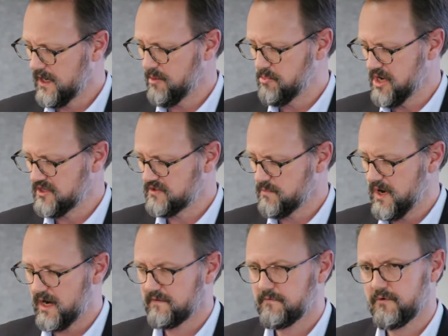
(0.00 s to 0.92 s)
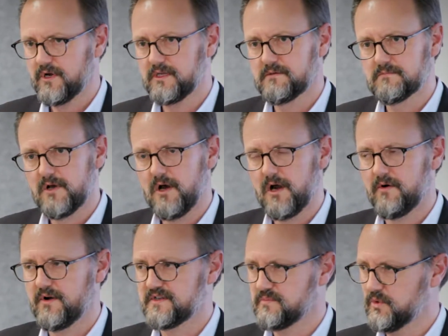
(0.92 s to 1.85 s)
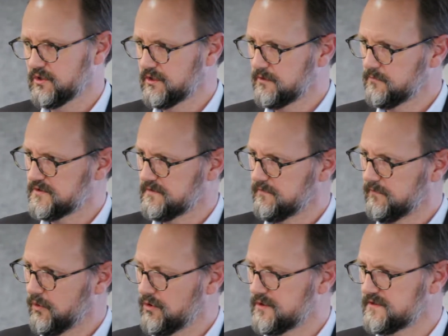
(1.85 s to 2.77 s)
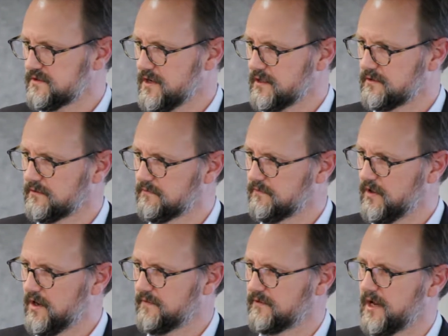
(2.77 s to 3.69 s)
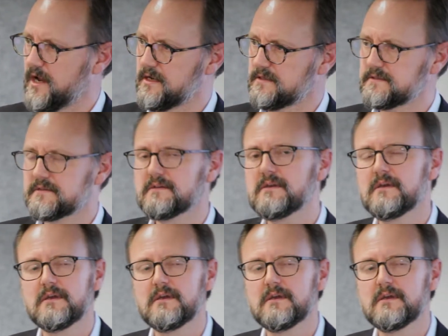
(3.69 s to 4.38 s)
Our benchmark for any high-rise building was a floor constructed in 5 days.